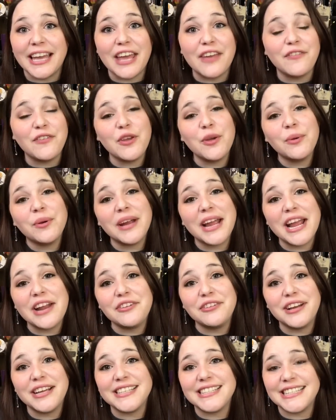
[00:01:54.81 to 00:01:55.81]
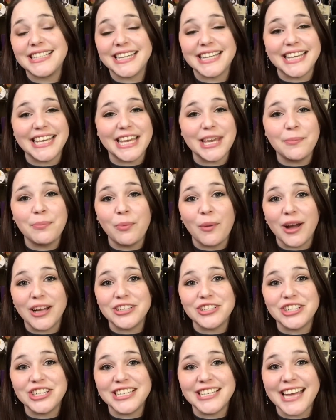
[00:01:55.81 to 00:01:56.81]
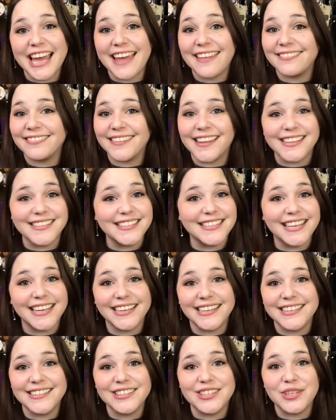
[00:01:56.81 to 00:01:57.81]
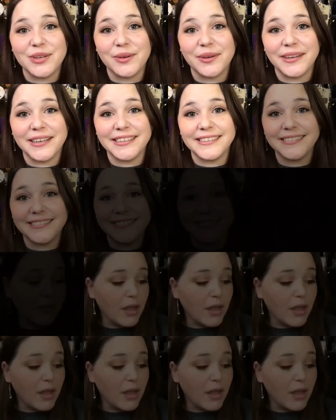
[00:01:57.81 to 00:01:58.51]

If you are interested, keep watching and let's get into it.